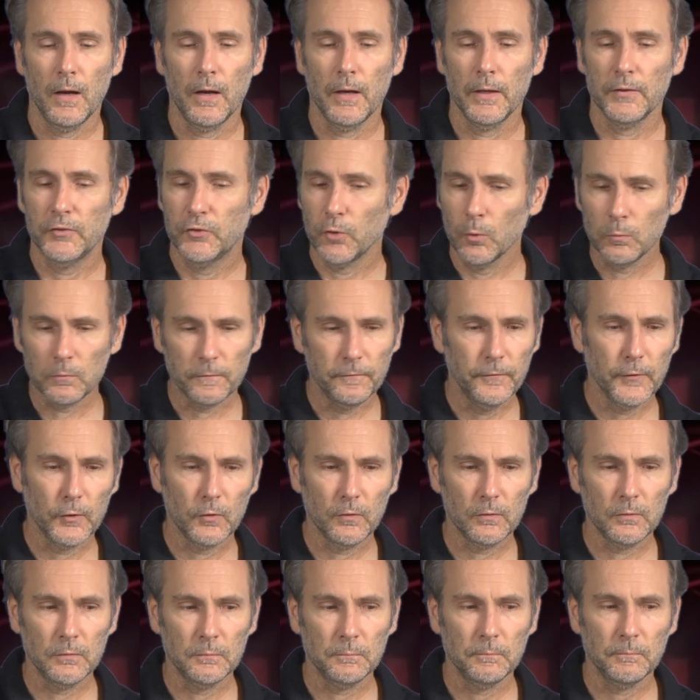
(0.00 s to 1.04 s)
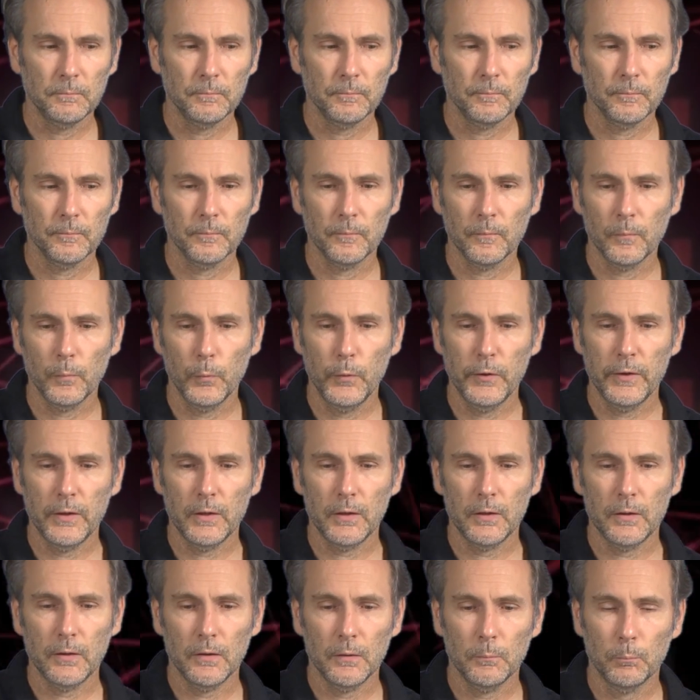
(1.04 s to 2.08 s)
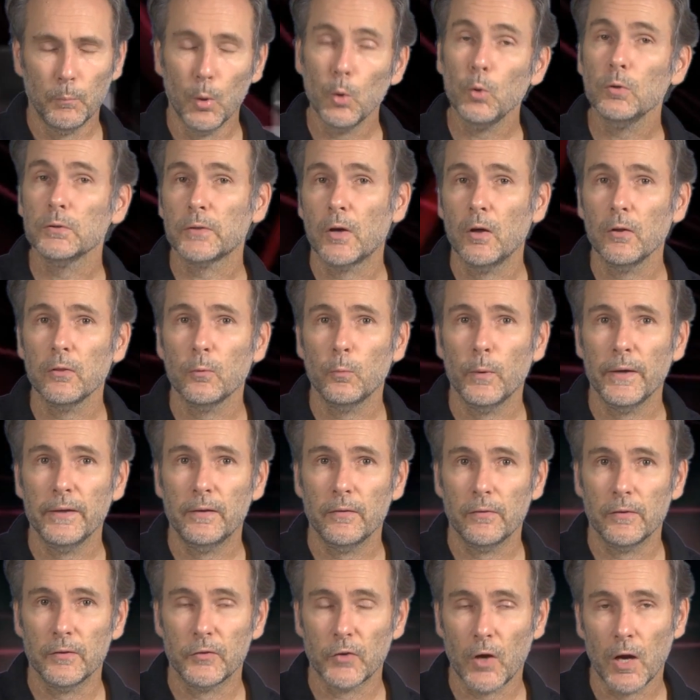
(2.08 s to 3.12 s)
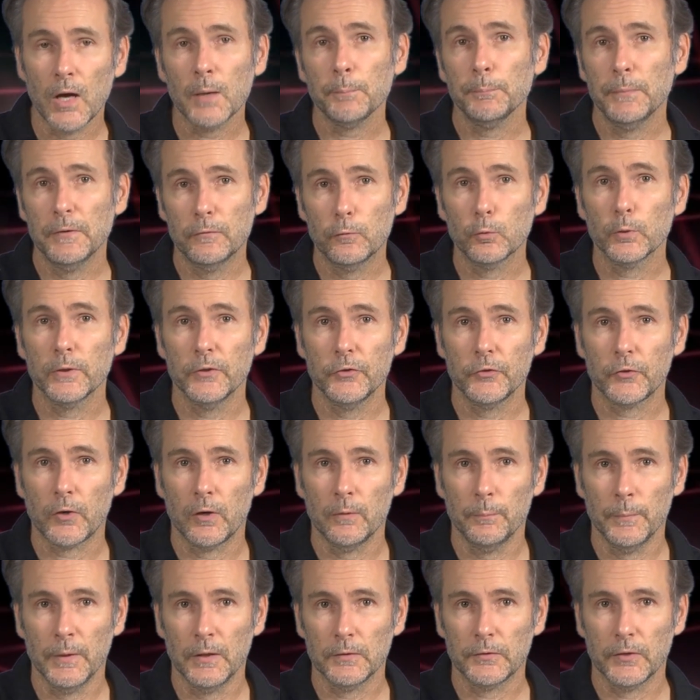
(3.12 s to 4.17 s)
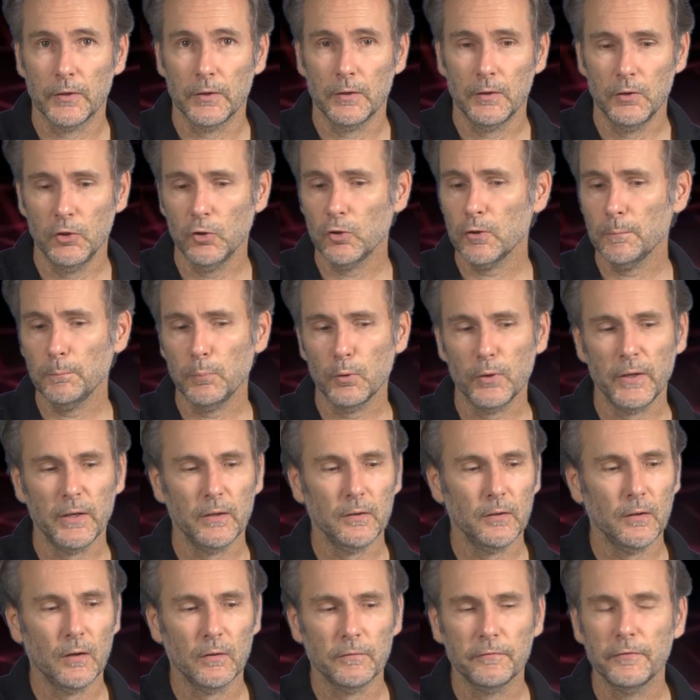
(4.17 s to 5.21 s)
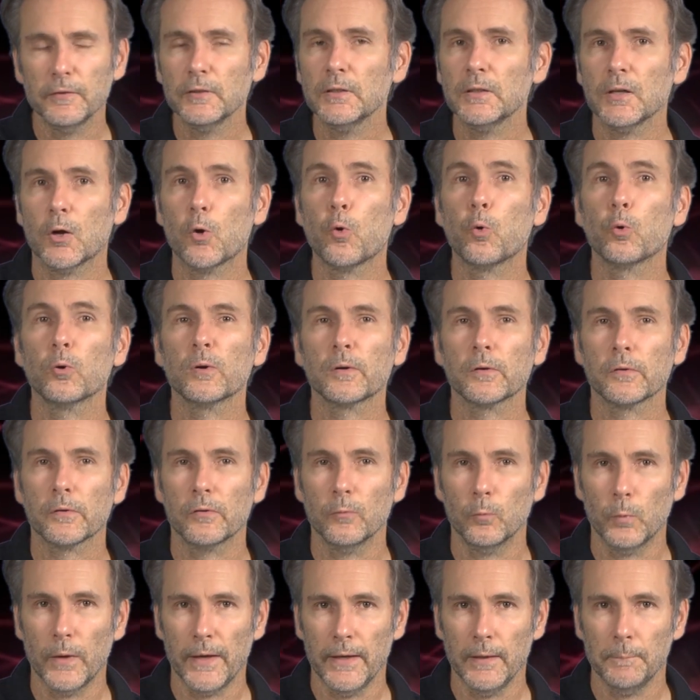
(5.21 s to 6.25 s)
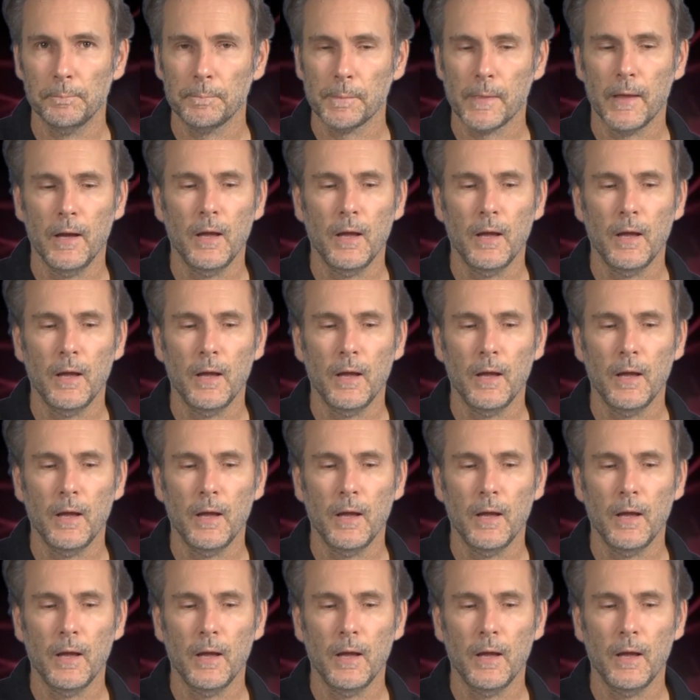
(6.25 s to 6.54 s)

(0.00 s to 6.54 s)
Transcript: uh, don't fill the mold all the way to the top before you start melting. You can put in, you know, fill it a quarter of the way.